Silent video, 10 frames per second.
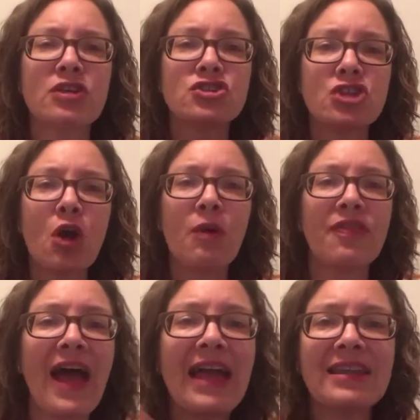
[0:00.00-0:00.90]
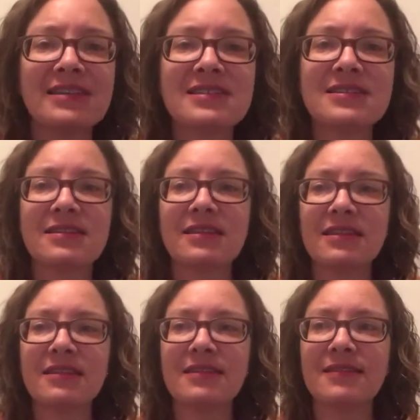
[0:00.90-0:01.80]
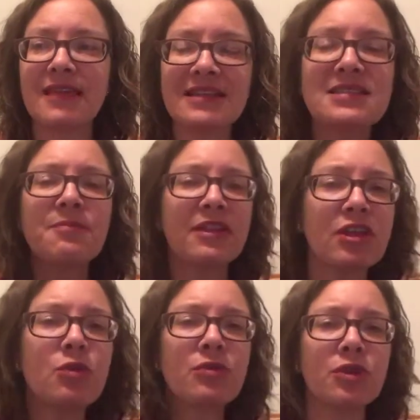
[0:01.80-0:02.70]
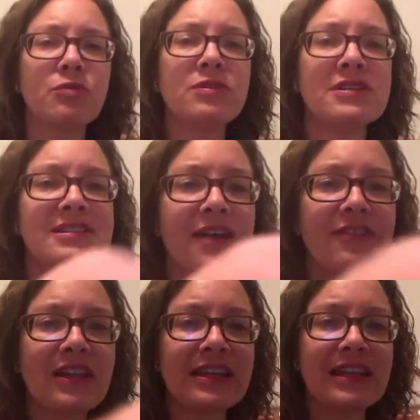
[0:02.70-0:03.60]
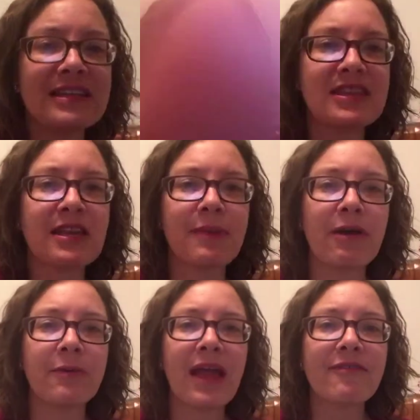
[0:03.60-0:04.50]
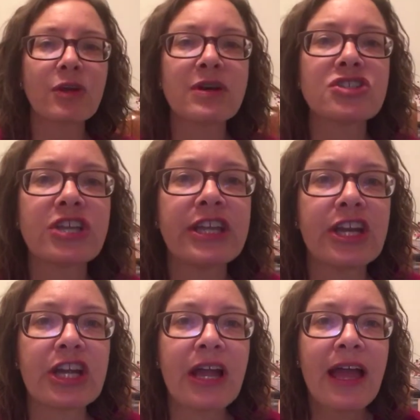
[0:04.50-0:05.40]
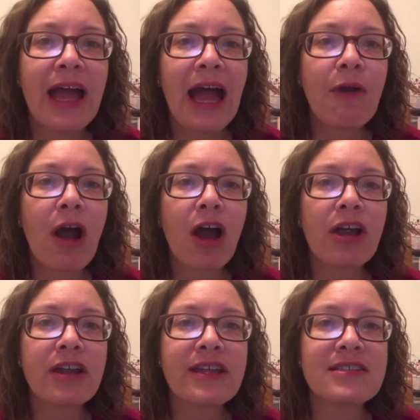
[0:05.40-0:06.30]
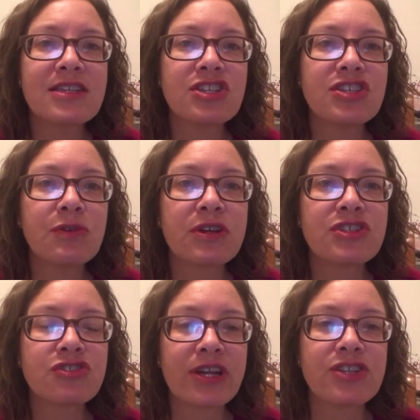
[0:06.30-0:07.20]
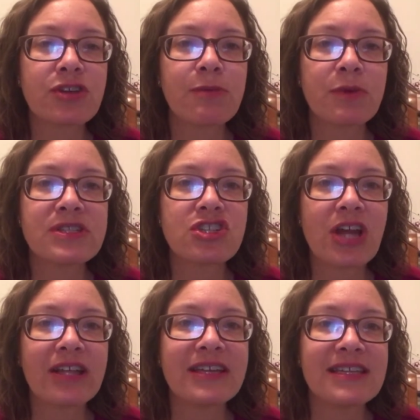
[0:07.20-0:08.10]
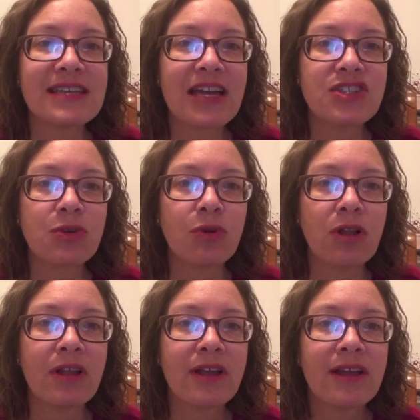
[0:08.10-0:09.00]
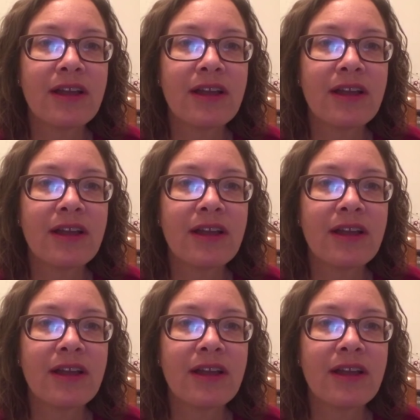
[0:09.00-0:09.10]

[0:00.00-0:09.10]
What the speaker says: So that's something that you definitely need to think about. And we have a question here. How hard is it to do a transcript once the child hits high school?